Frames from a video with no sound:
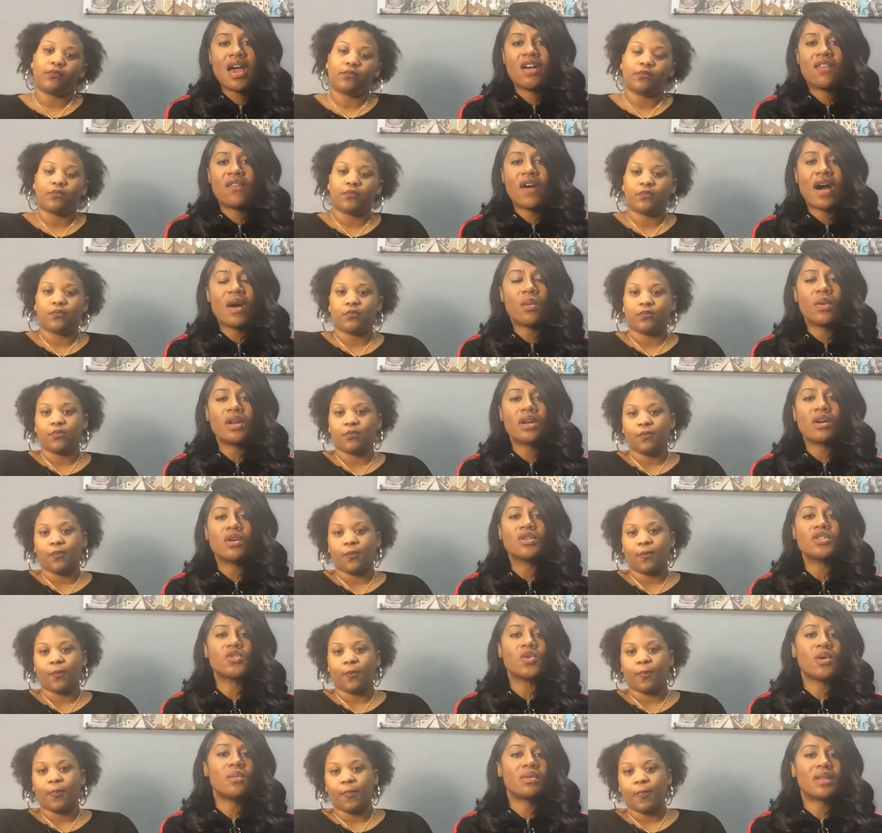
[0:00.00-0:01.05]
Speaker 1: If I want to
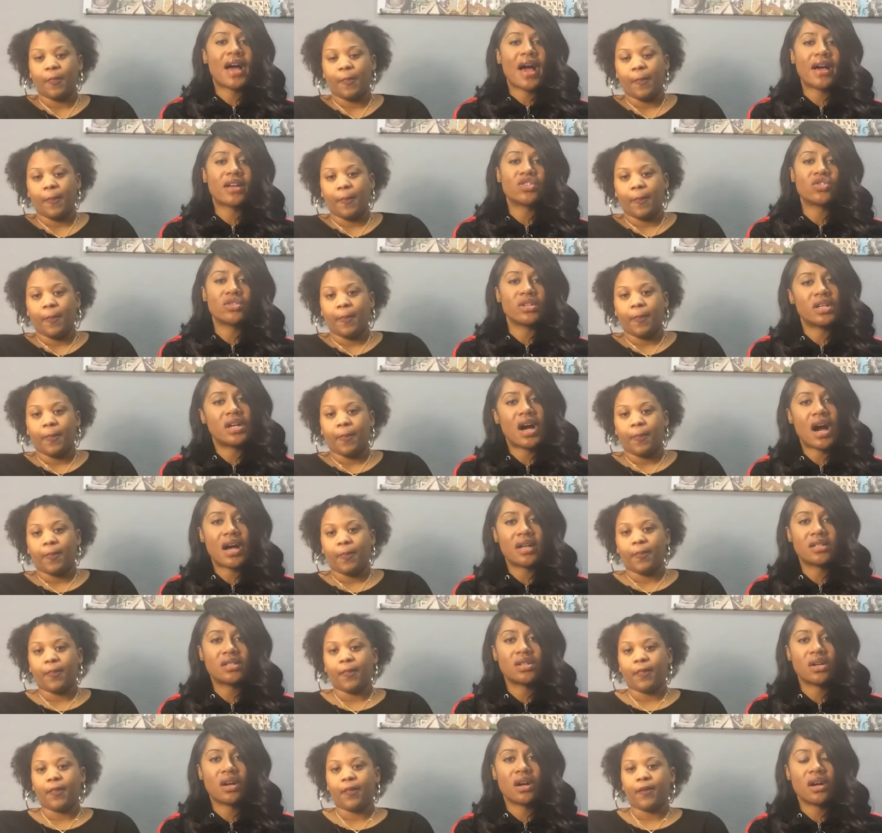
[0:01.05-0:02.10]
go to a Blackstreet
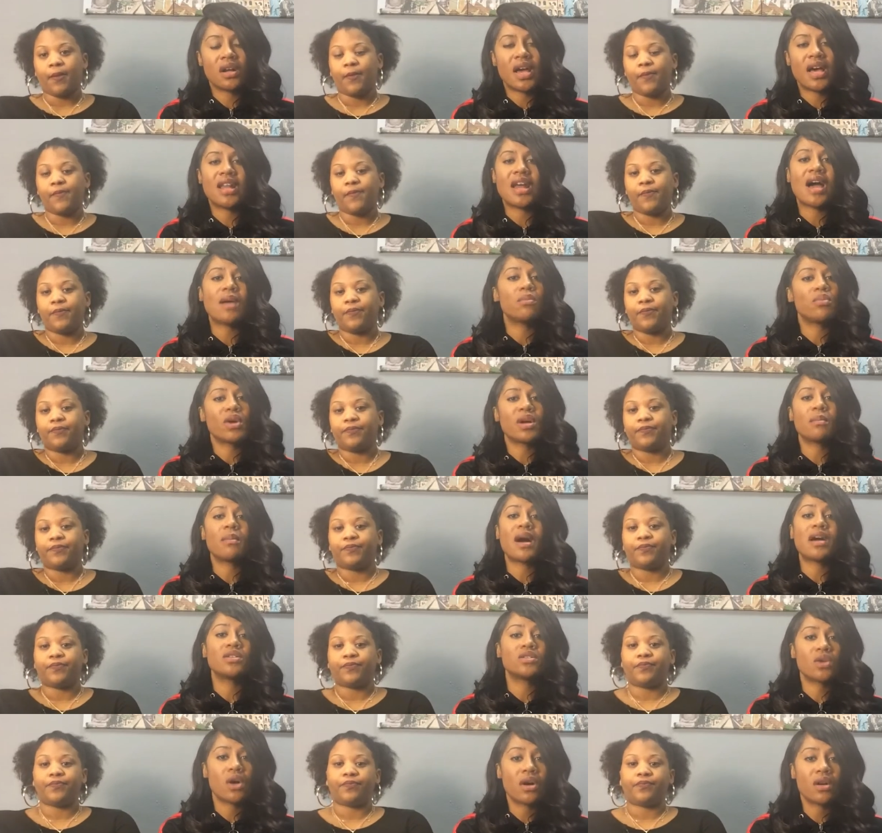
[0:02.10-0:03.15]
concert and I bring
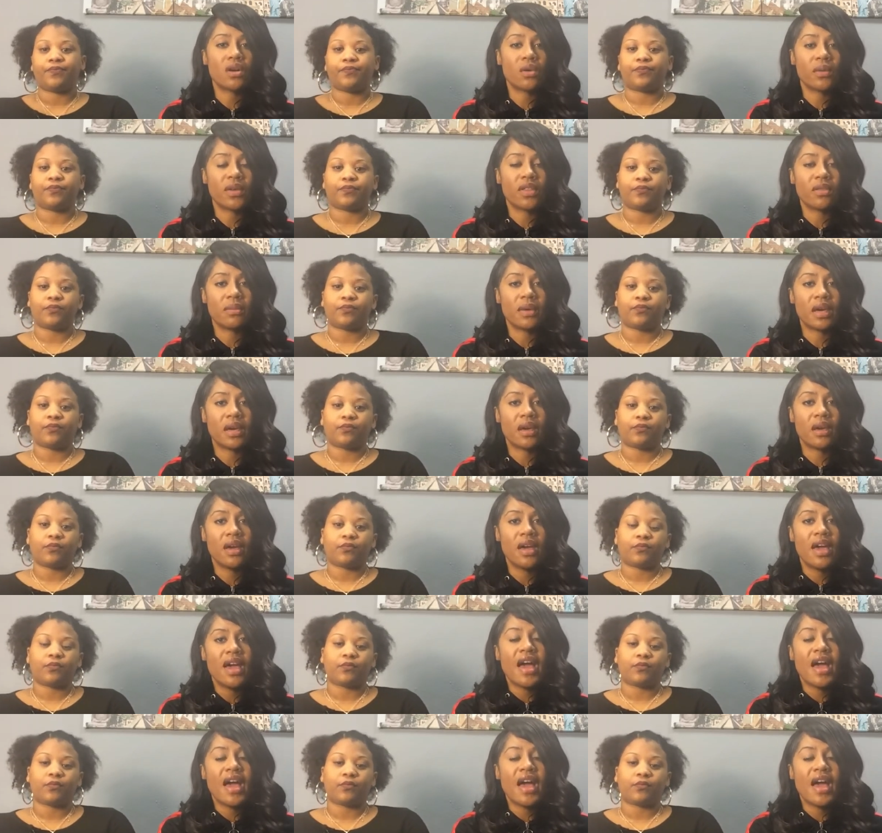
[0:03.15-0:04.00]
my daughter with me,